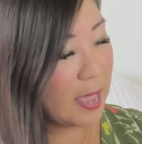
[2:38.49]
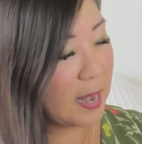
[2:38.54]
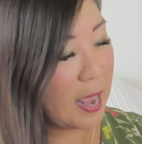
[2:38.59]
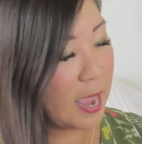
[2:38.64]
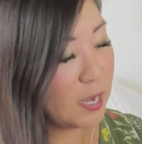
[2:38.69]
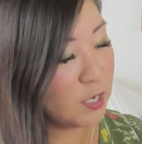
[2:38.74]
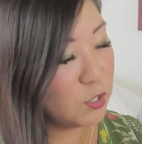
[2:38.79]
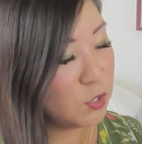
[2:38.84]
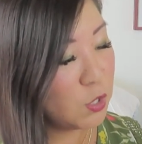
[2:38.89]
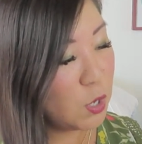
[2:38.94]
and
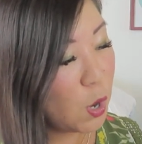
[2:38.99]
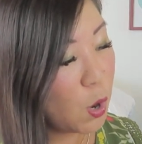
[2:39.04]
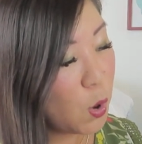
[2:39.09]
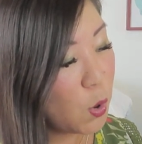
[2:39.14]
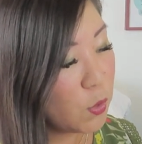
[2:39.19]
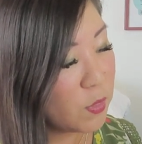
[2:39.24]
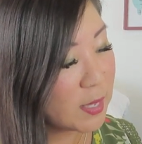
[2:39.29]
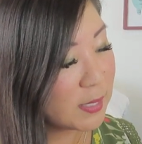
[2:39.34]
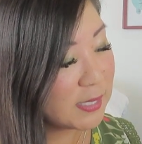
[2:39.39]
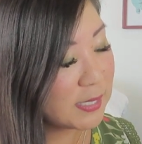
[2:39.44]
I
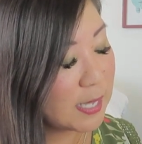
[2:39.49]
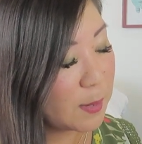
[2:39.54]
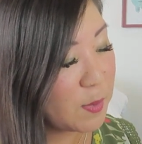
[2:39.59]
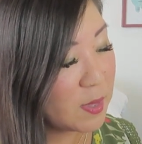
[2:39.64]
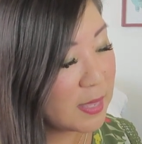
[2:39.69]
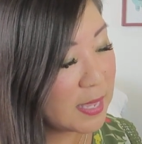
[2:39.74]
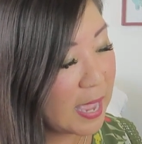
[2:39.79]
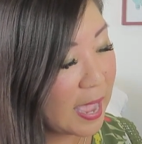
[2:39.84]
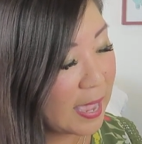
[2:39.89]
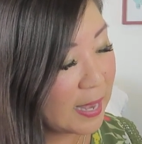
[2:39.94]
know that some
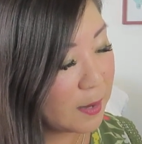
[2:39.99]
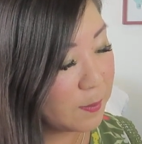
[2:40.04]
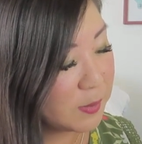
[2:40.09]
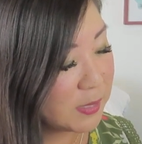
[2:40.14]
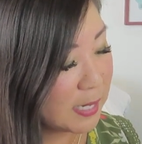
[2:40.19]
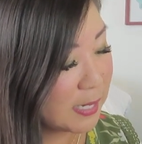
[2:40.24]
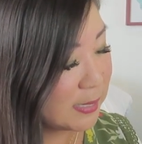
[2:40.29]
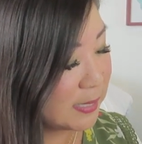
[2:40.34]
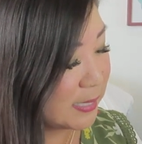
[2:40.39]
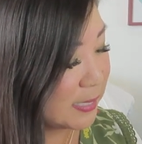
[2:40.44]
of the
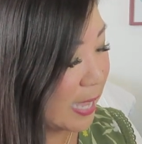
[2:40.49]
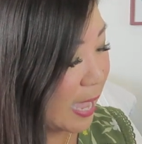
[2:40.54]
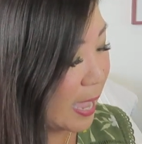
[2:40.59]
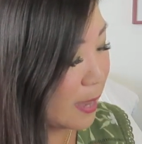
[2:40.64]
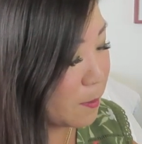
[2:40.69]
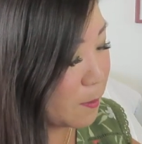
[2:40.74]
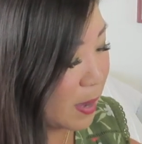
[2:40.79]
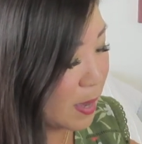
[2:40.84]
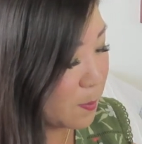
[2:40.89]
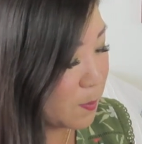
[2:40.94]
items
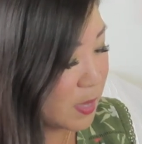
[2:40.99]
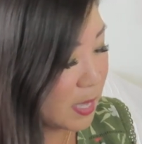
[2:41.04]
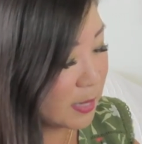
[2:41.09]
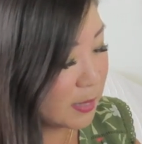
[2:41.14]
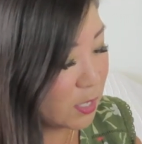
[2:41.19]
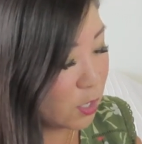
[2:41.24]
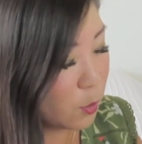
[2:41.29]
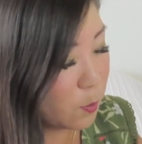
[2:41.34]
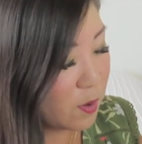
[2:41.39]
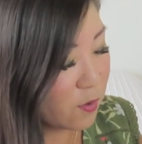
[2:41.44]
inside might be a
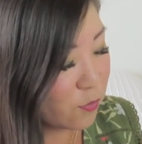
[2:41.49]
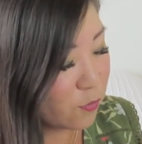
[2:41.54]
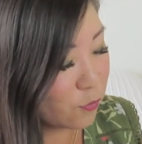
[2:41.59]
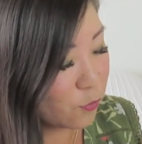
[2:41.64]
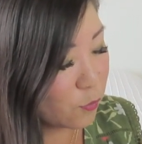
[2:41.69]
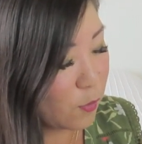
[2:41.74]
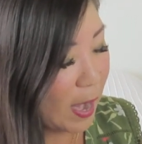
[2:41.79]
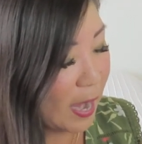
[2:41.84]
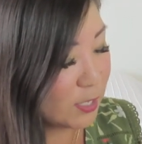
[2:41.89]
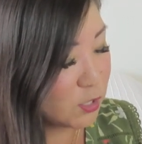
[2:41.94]
little bit
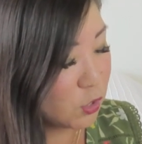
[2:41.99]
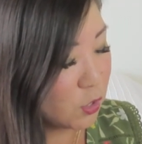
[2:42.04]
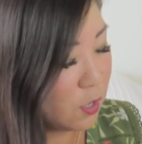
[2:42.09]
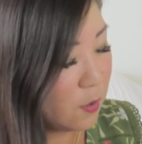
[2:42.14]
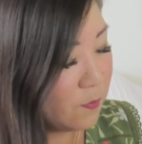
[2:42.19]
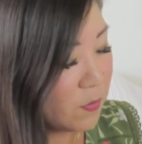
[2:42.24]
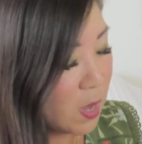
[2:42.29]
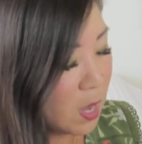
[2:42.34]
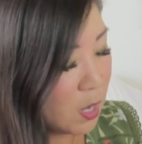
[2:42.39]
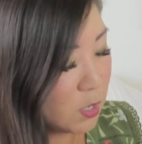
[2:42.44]

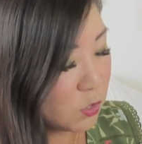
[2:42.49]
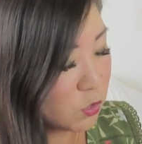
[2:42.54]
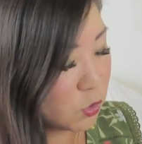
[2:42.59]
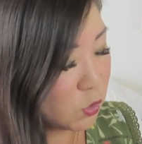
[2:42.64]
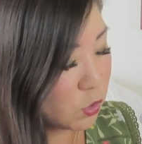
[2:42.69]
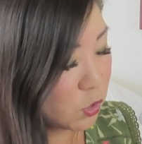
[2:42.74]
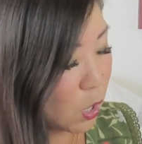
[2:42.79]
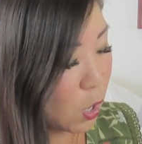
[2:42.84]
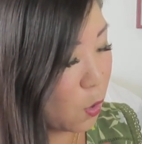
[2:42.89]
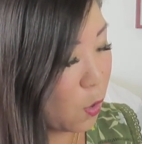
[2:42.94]
fragile.
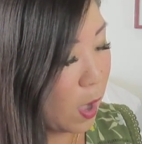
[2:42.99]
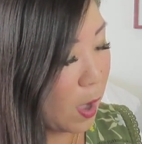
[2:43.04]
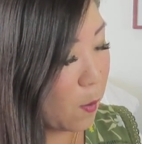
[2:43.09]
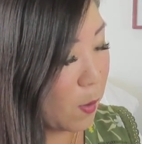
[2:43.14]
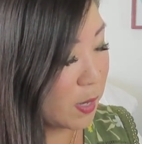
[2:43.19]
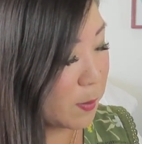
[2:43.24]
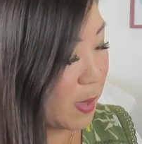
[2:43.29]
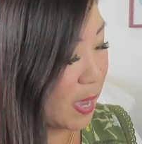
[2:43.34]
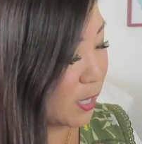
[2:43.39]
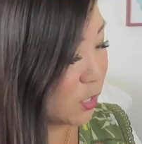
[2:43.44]
So I
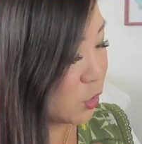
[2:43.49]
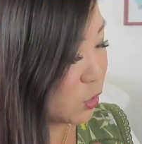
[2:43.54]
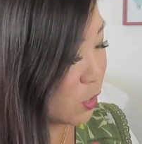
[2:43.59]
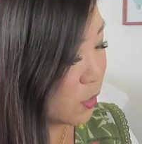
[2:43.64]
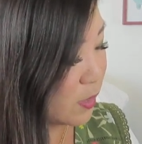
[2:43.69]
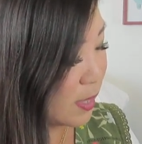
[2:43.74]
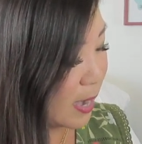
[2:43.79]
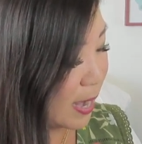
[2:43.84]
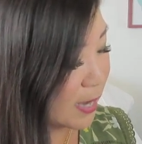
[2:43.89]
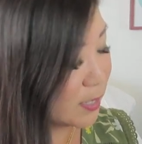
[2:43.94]
want to make
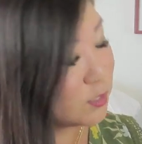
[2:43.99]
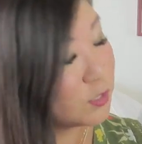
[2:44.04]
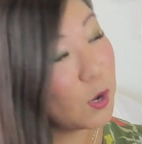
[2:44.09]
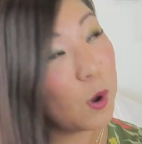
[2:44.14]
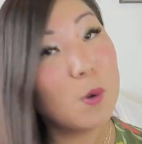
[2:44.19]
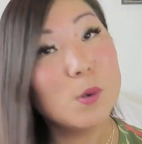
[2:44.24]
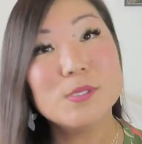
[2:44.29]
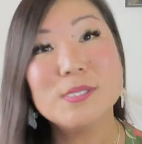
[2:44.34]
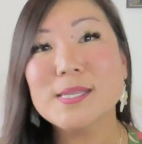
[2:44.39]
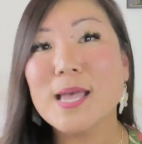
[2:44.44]
sure that I
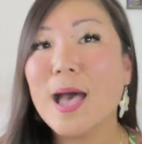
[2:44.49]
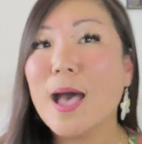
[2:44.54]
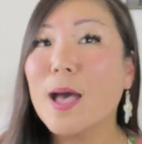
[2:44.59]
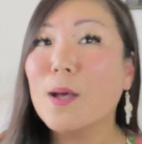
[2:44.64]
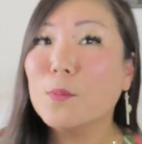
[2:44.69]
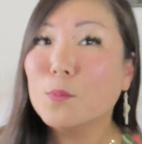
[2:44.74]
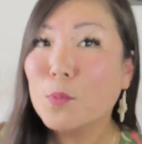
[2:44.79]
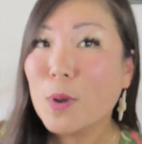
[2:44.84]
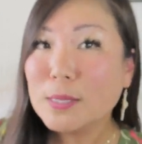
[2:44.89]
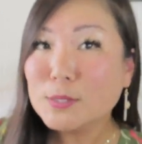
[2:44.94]
don't
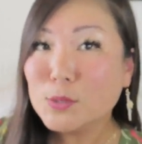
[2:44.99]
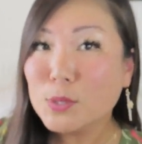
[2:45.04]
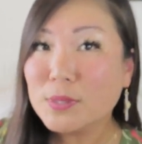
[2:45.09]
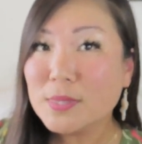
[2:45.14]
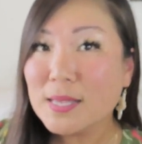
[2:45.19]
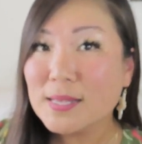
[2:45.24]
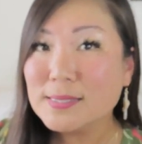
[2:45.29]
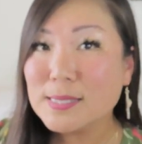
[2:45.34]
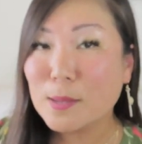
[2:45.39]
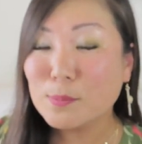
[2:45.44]
uh, rustle
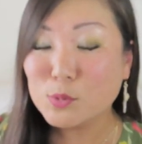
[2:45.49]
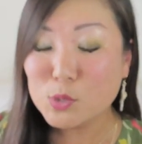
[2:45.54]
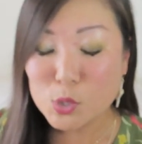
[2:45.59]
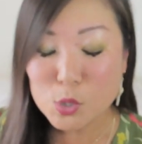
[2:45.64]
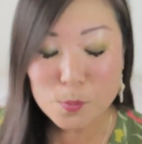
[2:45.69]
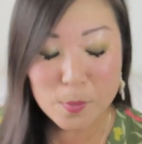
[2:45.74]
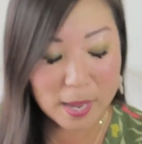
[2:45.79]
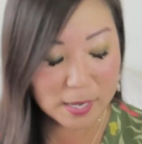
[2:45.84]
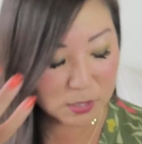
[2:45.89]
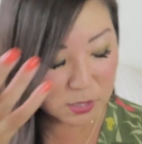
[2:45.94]
things up
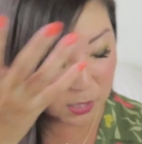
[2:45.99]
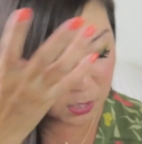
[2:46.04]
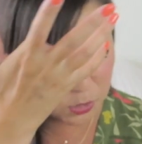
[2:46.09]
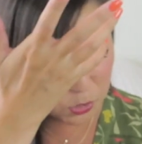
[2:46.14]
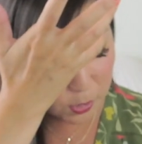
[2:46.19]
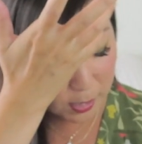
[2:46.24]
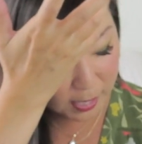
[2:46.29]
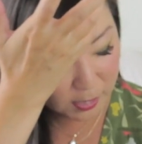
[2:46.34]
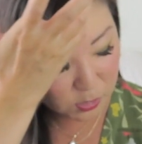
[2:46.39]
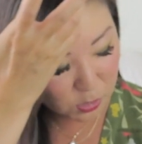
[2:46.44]
too much because
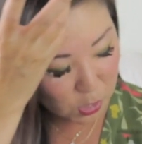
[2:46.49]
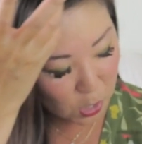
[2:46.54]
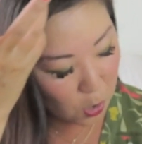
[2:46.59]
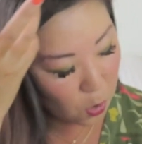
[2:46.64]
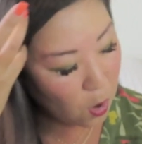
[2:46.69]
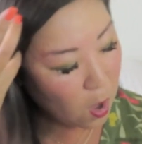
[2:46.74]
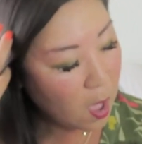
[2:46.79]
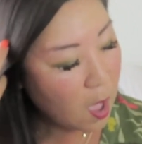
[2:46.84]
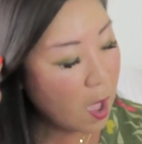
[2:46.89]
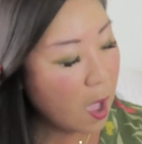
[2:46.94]
you guys
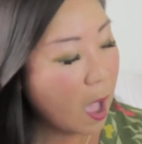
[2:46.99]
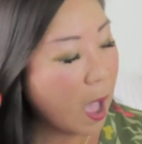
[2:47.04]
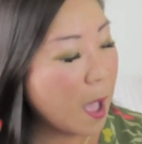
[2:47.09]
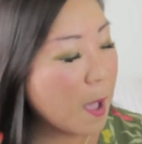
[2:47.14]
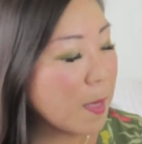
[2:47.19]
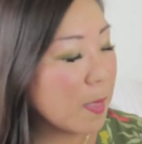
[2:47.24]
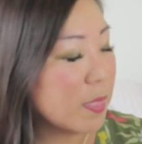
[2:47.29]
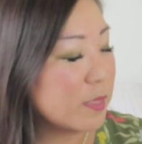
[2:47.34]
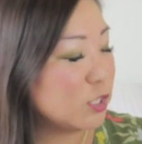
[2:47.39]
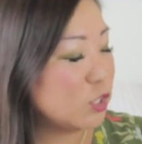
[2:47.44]
know
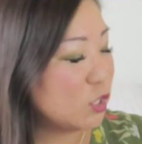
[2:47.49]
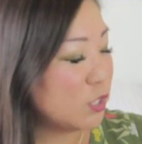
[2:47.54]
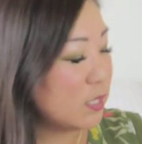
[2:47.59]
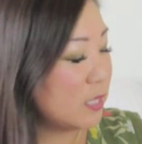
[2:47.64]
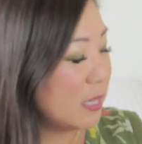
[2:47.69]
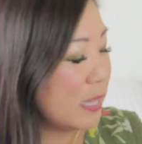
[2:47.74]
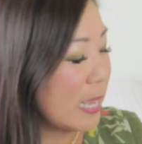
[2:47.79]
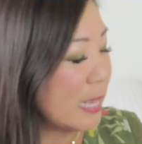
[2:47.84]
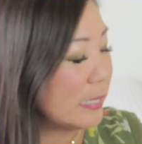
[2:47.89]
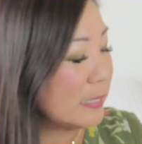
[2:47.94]
uh,
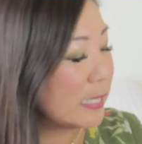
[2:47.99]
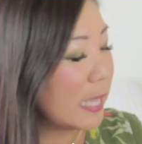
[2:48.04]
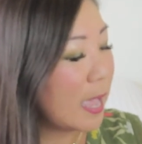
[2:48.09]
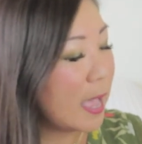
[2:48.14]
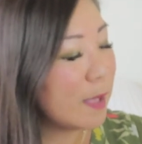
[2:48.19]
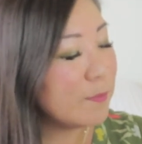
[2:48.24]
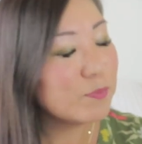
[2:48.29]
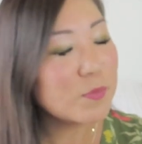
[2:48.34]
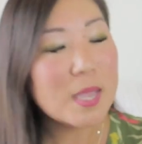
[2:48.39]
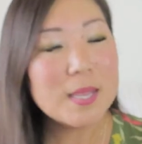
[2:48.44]
things,
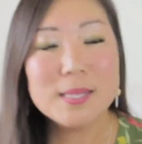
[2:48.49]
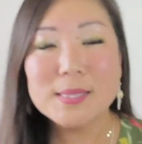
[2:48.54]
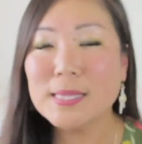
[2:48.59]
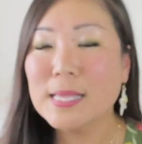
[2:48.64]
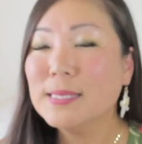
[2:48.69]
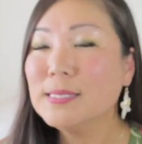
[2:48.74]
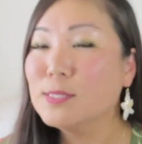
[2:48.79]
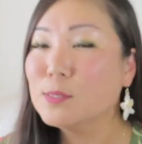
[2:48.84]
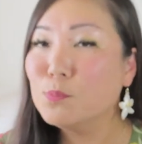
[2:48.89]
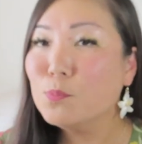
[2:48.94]
uh,
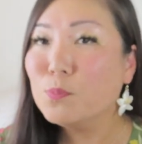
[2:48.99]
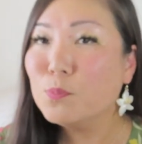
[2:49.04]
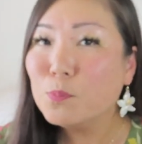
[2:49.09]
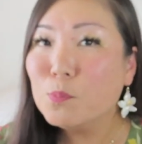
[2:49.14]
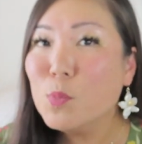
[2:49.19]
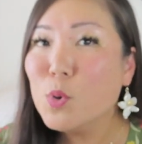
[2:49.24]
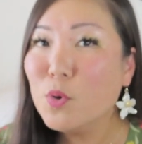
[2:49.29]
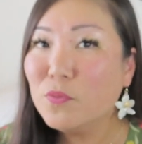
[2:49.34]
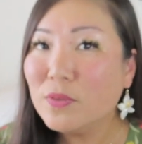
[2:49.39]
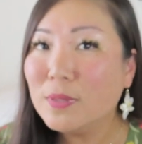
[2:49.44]
things
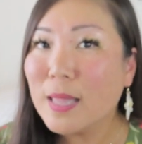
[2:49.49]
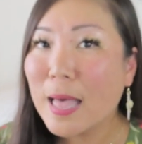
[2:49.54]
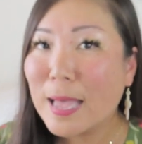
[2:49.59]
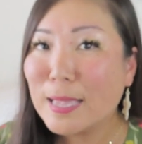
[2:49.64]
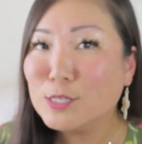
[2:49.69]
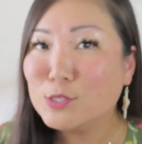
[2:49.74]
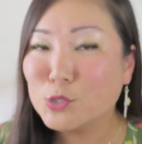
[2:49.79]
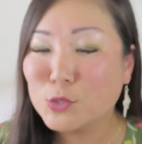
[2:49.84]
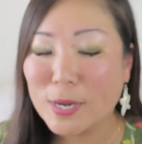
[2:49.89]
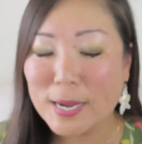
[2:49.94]
move a
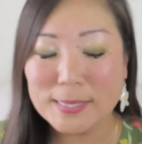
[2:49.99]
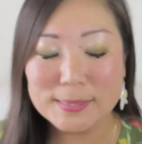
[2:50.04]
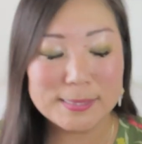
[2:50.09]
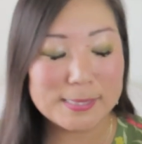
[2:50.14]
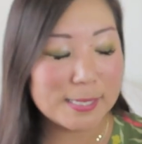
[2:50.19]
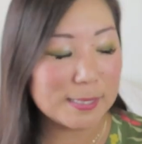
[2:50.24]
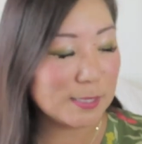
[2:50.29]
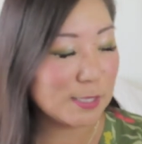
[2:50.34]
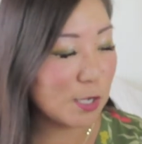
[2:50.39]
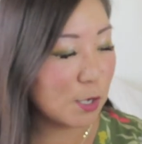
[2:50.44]
lot in
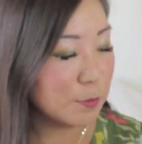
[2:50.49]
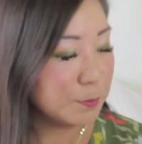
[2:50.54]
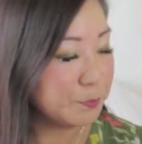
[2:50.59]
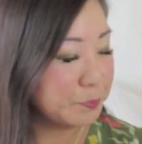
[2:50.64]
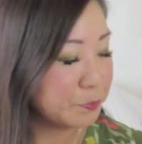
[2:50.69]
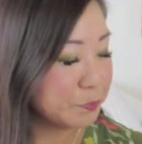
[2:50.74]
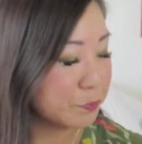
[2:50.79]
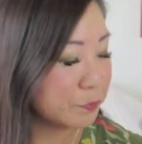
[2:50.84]
transit. So